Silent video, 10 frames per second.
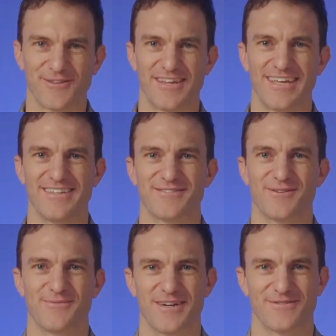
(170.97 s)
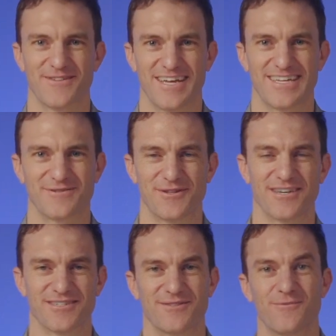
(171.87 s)
Thank you so much for that
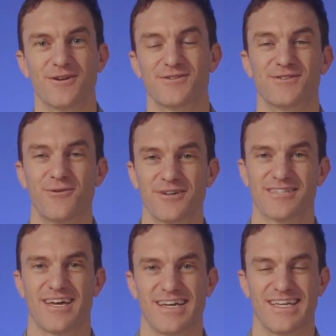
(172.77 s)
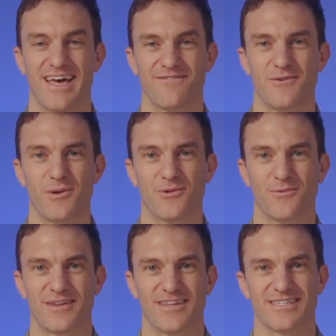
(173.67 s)
introduction. We are so excited to have you both
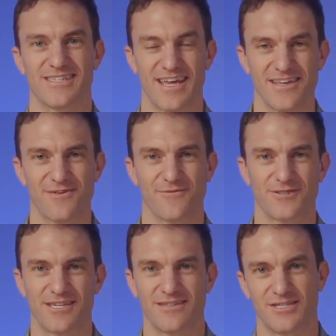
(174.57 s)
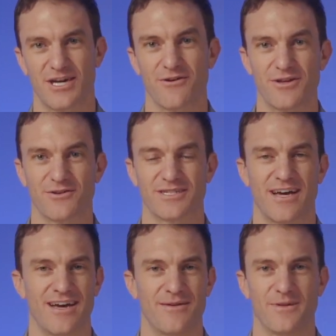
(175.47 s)
with us. Thank you for sharing your
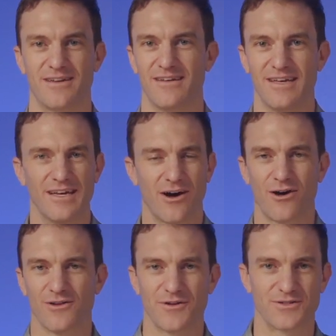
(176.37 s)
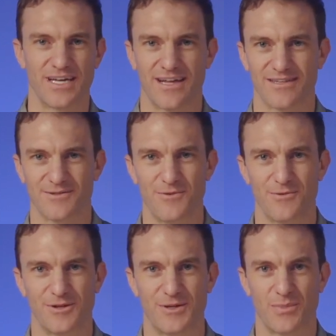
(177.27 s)
time and all of your talents. We
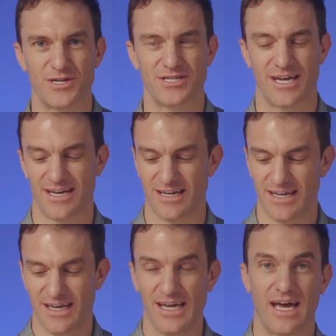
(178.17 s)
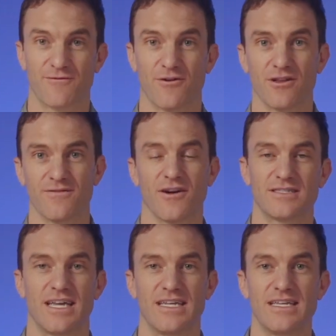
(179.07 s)
really appreciate it. And for all of our
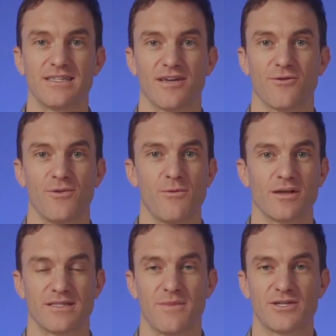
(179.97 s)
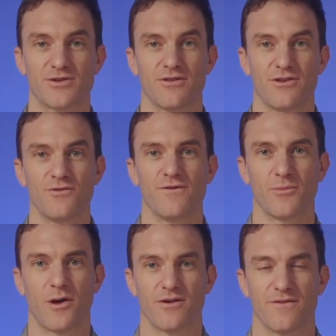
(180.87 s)
attendees here, we want to make sure that you feel
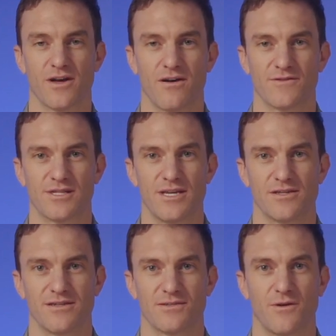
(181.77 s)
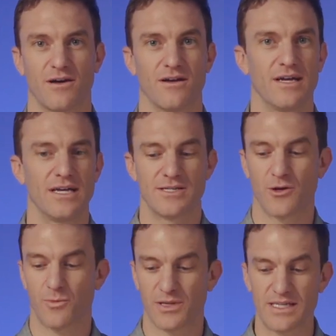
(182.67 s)
part of the conversation as well. So
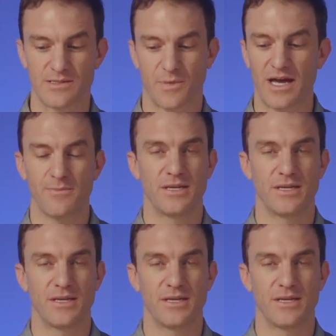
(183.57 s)
please pipe